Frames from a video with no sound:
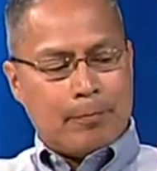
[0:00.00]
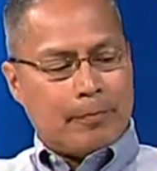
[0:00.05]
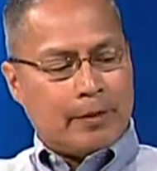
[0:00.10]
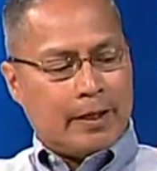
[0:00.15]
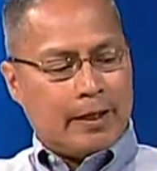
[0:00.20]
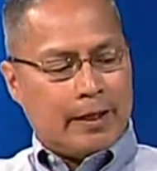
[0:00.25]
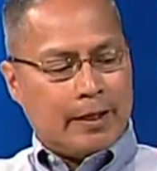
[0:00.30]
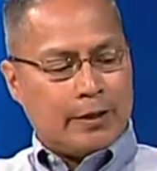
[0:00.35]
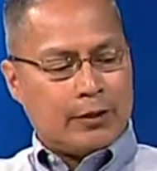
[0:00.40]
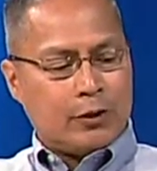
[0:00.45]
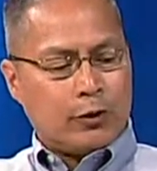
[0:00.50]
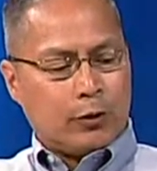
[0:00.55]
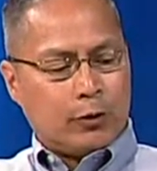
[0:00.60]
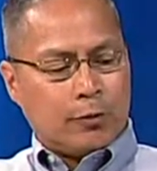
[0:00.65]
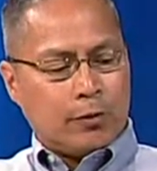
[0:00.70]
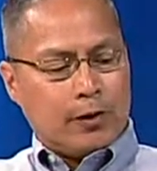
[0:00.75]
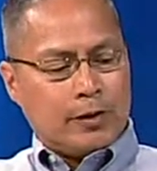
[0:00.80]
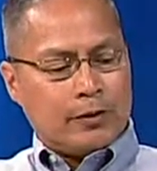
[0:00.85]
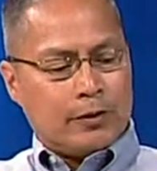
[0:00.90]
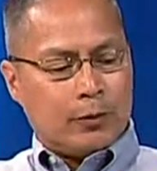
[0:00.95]
It's
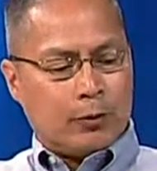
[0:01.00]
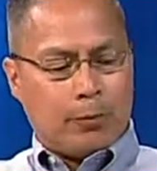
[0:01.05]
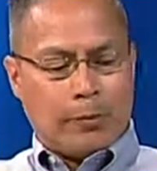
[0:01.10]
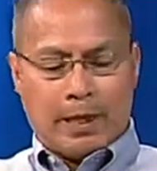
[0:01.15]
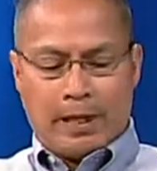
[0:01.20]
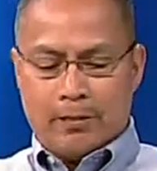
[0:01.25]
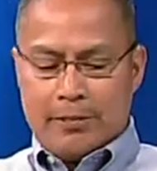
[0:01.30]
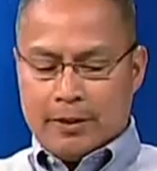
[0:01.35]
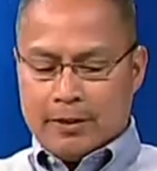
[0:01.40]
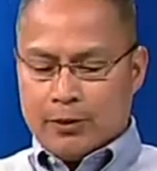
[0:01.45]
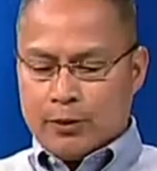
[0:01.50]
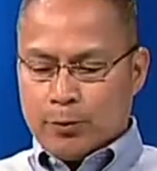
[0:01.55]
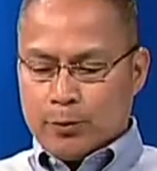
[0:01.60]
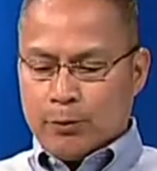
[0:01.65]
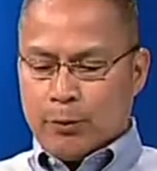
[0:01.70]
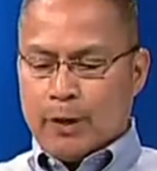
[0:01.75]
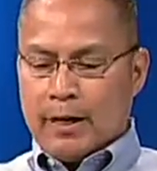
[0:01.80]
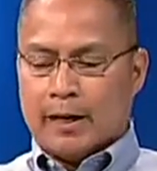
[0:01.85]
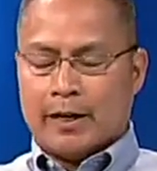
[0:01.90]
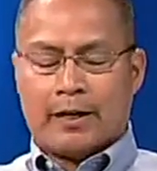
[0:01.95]
your baby, it's your
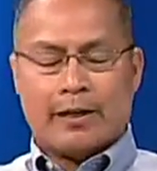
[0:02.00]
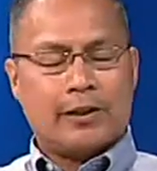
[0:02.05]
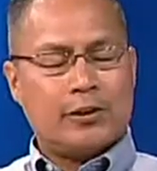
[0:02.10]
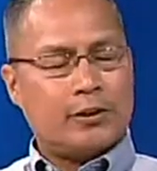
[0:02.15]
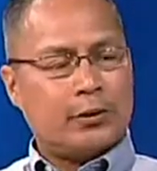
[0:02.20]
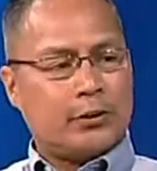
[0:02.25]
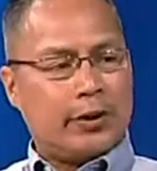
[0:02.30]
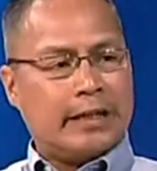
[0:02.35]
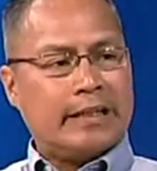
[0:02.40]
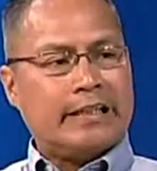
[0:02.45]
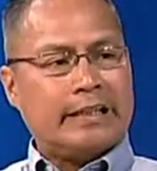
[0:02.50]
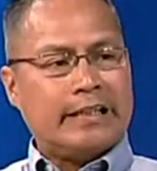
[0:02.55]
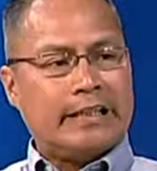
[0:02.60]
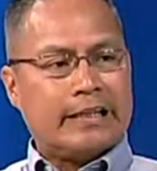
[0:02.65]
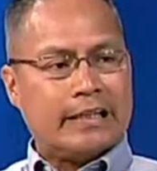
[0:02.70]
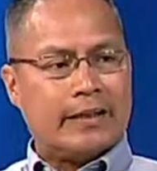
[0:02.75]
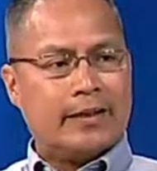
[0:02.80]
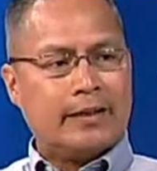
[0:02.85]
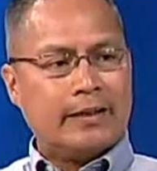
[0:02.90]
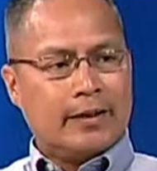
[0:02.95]
product, it's your
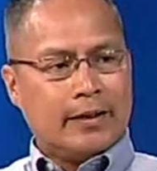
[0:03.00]
idea.